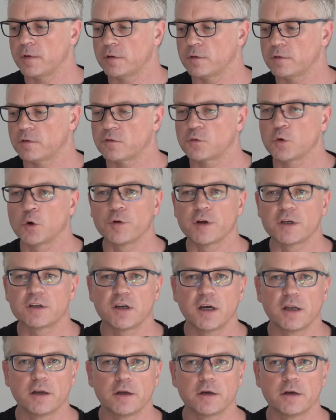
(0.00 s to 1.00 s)

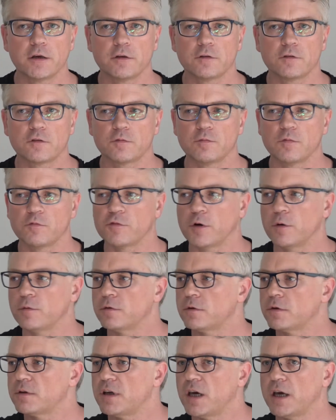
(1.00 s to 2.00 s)
Storytellers
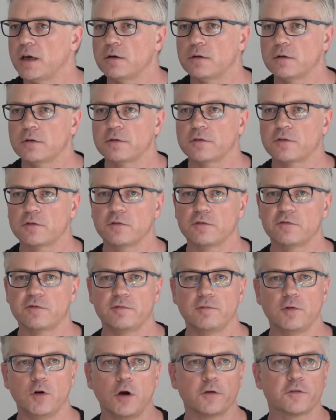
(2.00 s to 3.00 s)
wrote tales
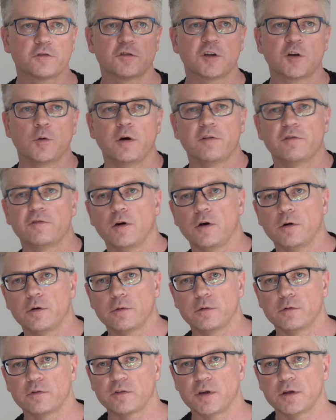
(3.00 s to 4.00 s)
of lost
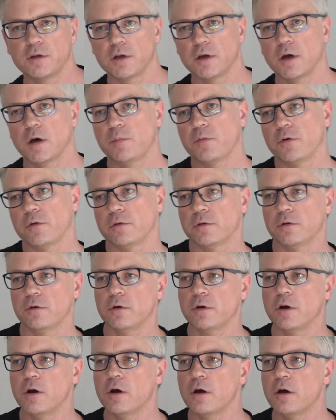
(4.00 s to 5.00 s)
UFOs ending up
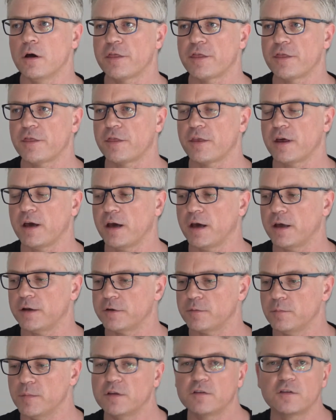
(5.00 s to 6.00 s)
on Earth,
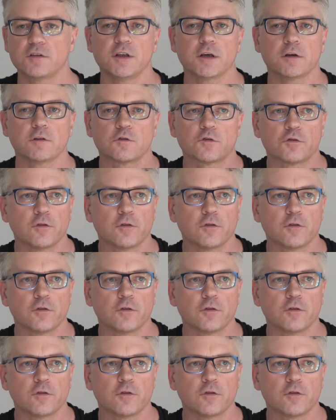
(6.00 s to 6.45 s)
and mystics